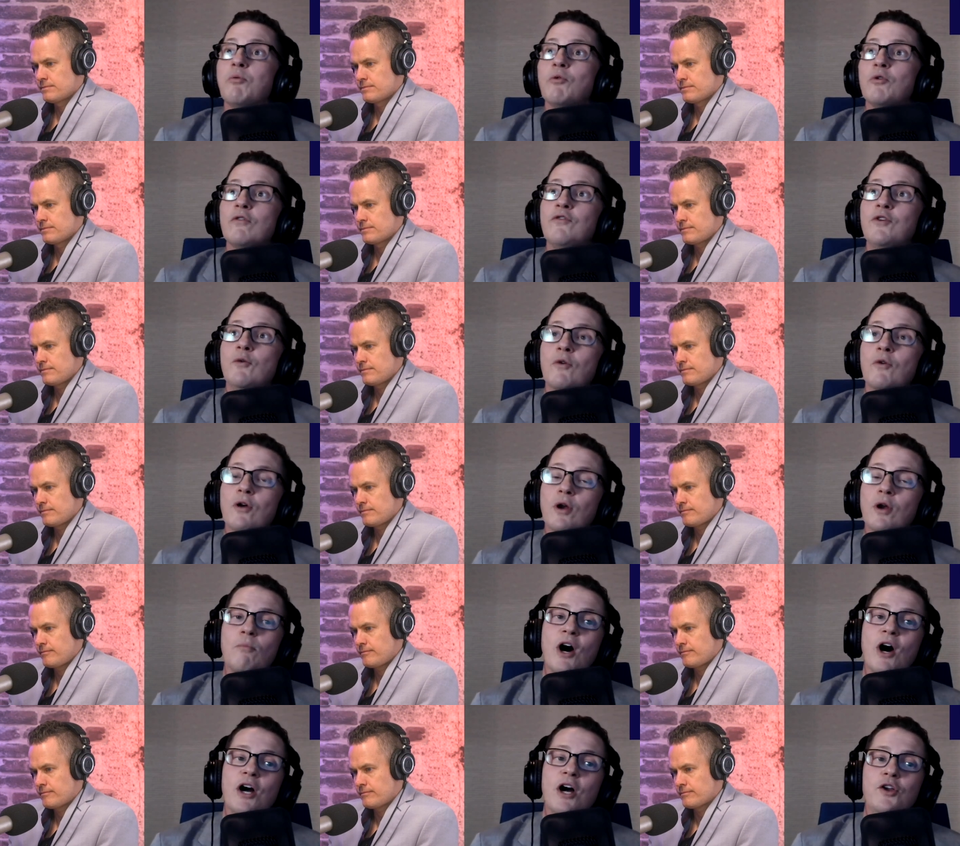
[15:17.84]
Speaker 1: if you want to
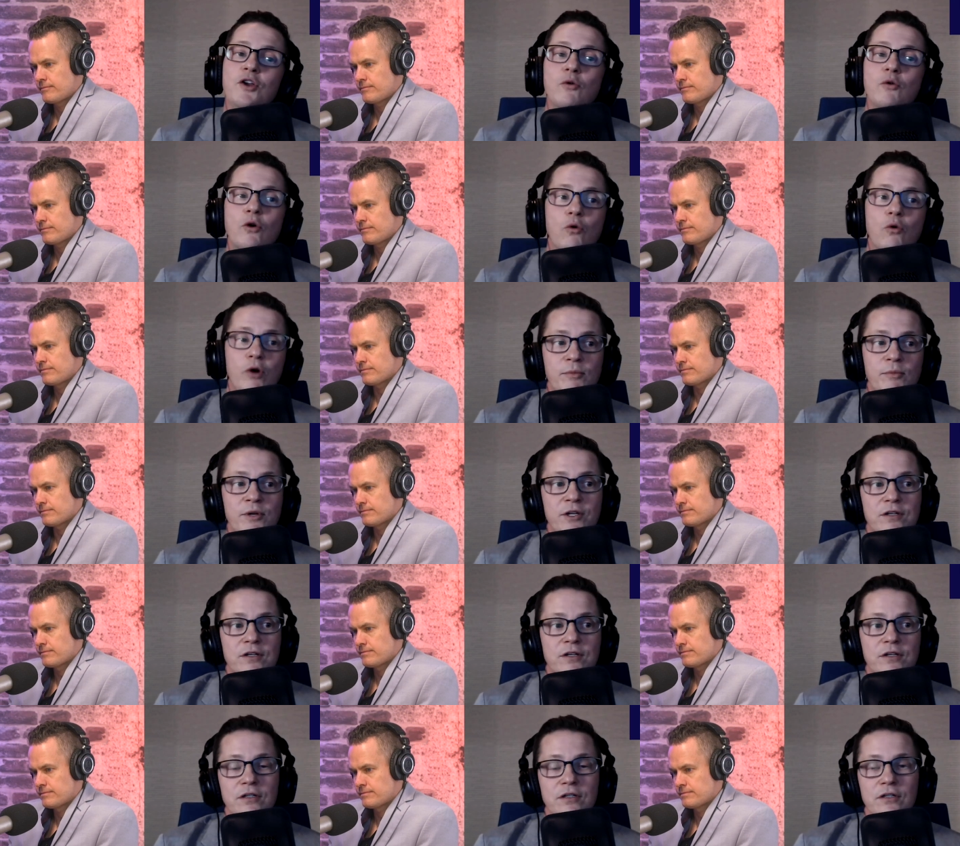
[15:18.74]
buy new
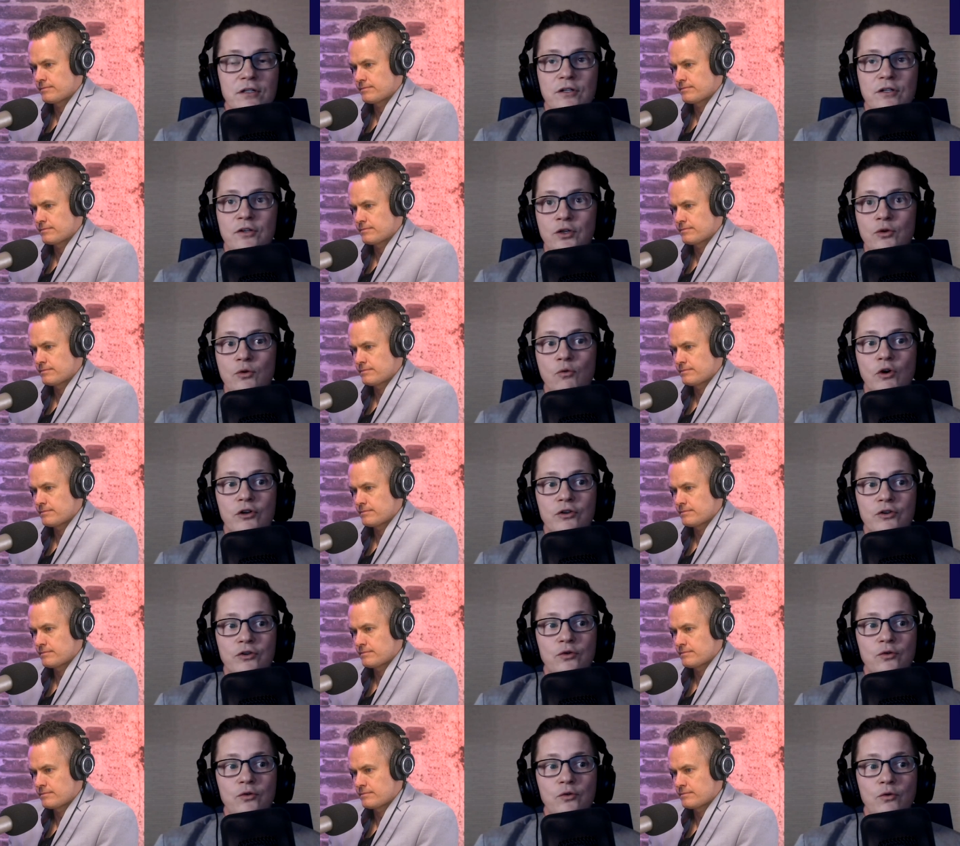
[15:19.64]
equipment, do you want
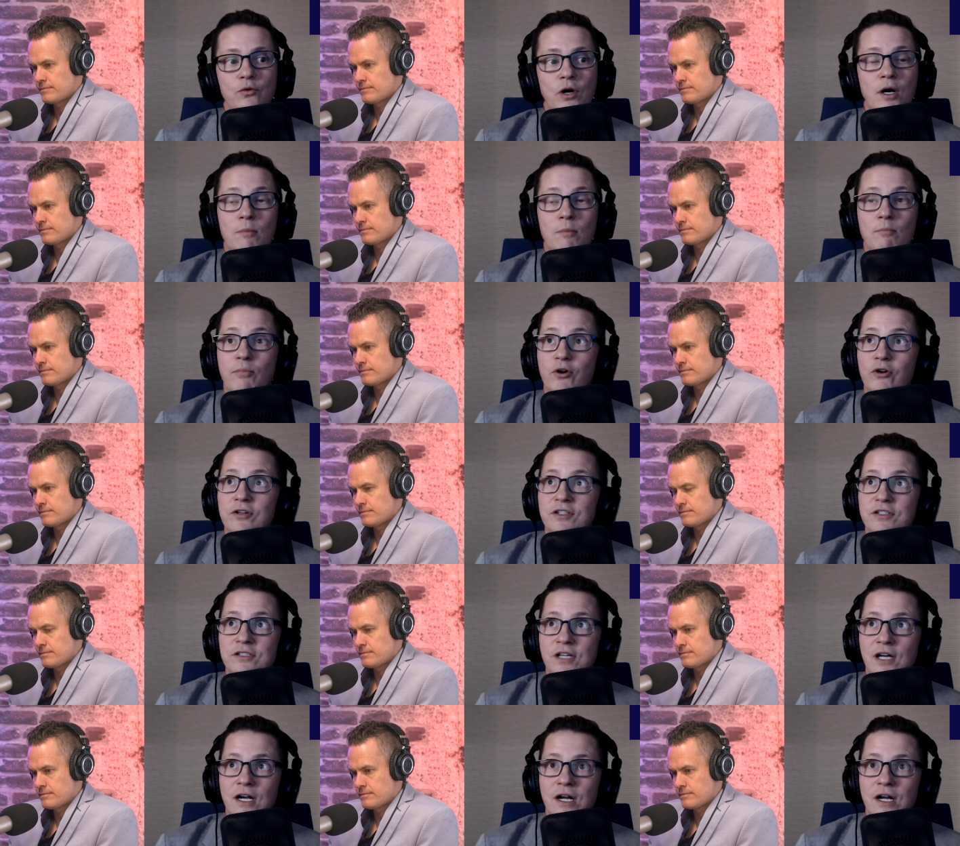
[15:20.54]
to uh, purchase
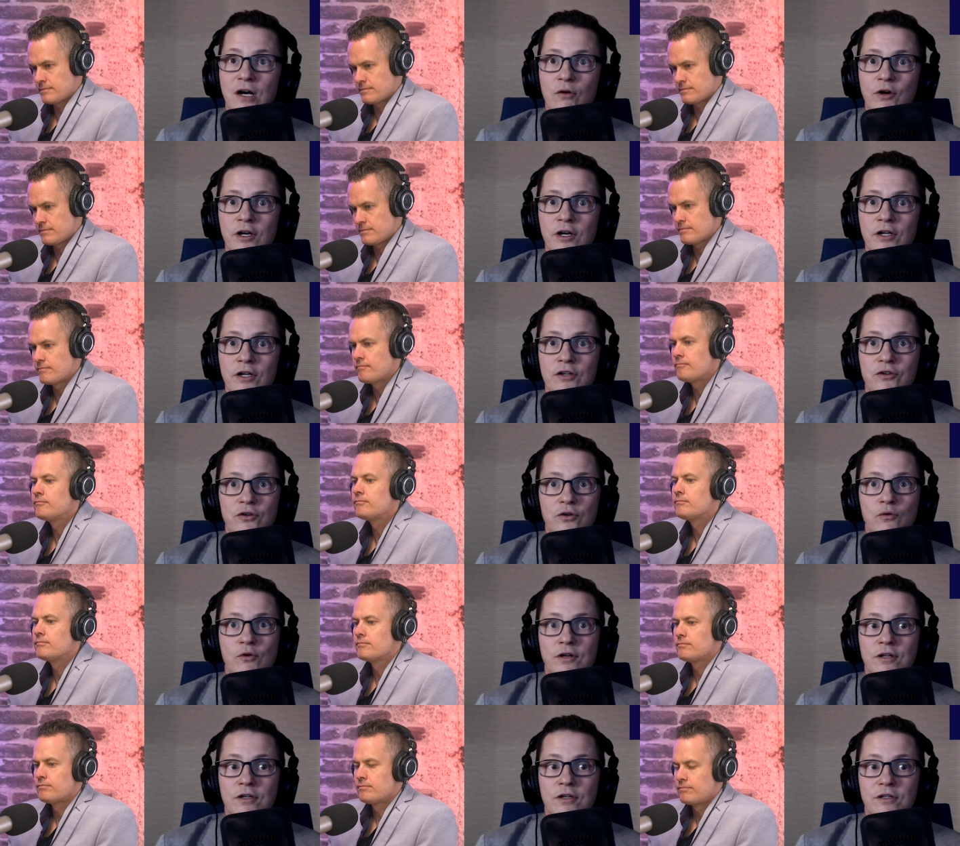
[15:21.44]
that outright? Do you
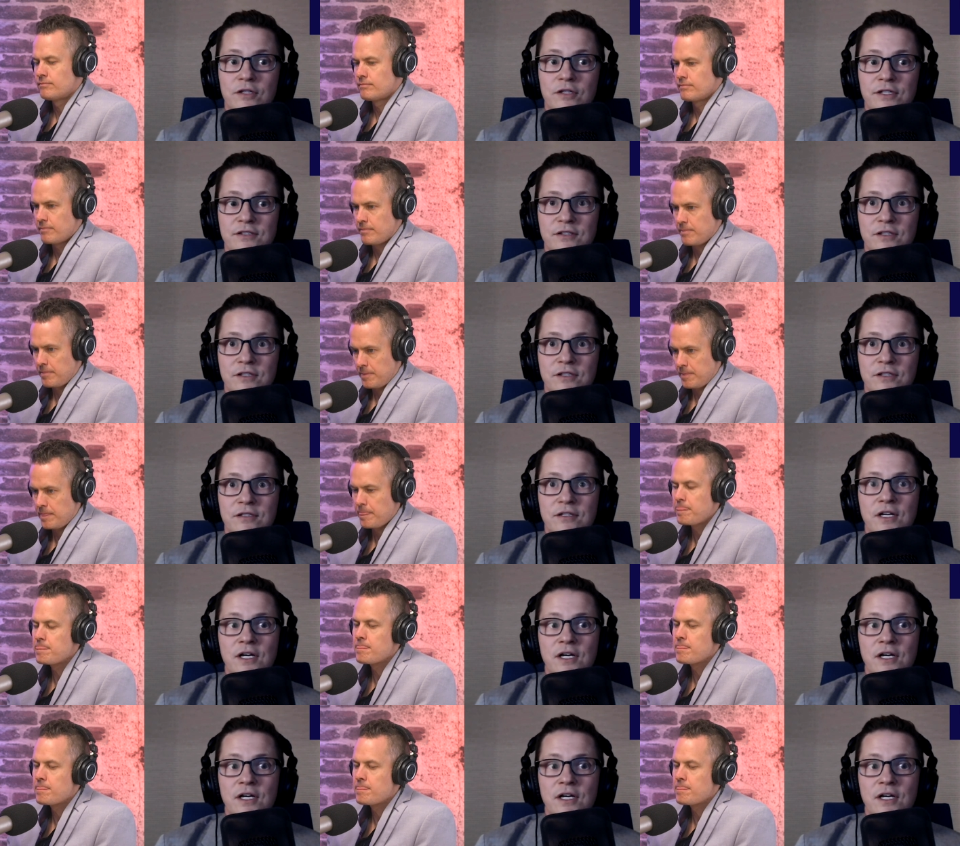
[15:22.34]
want to lease it?